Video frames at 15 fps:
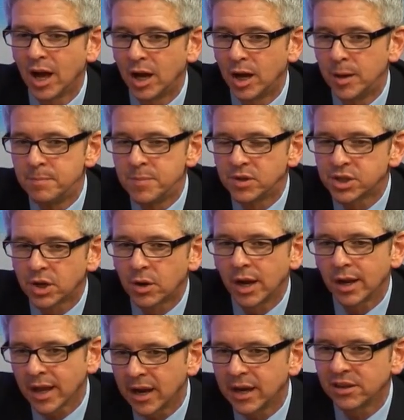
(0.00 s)
Yeah. So
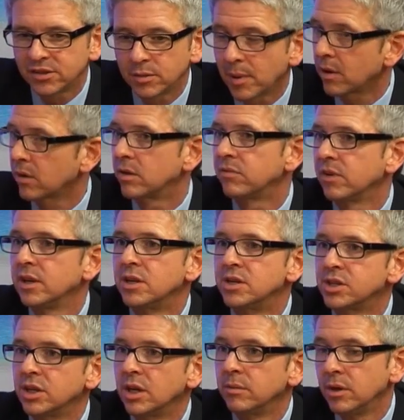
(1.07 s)
again, it's about
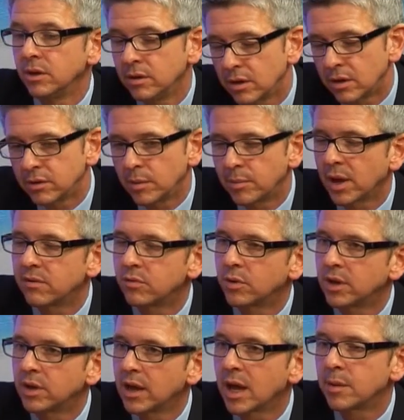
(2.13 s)
convenience, and you pay for
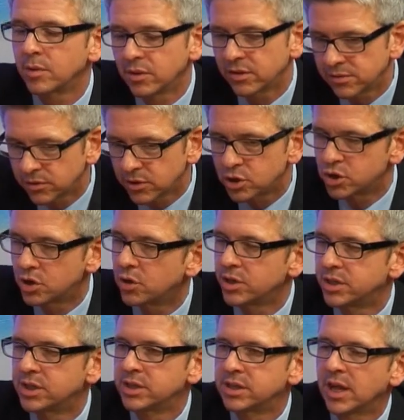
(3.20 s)
what you get, but the
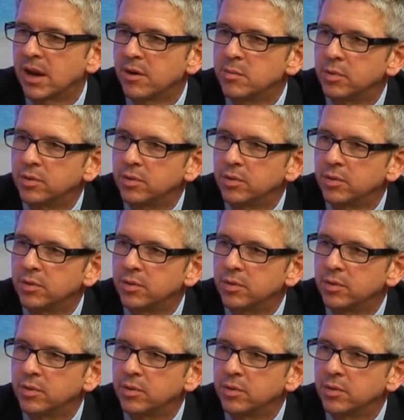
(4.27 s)
choice is there,